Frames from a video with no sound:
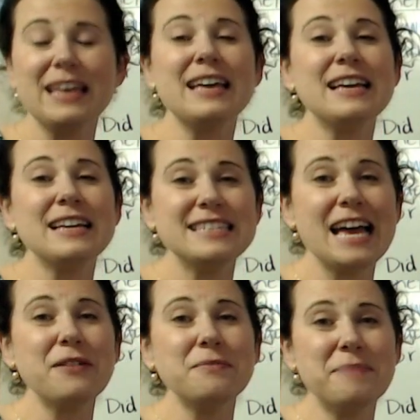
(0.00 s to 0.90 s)
Down
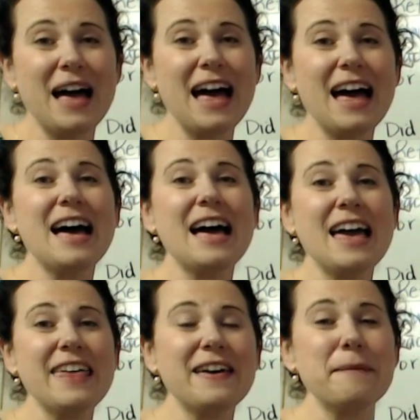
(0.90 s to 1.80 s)
by the
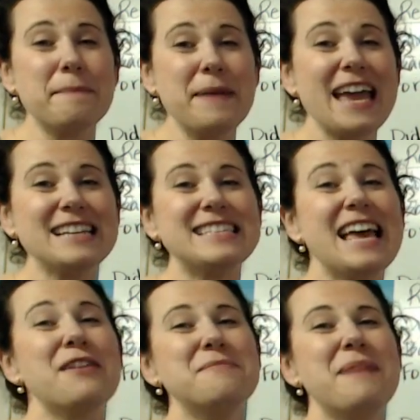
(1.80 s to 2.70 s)
bay, down
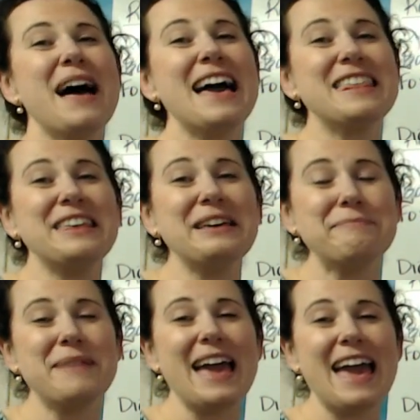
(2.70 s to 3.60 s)
by the
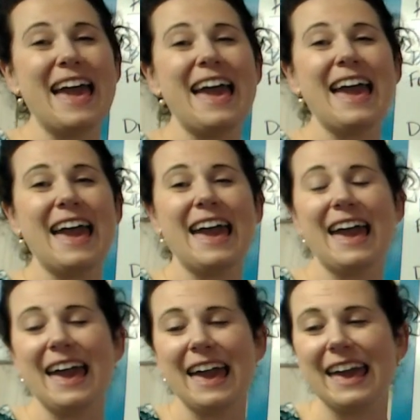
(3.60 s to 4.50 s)
bay,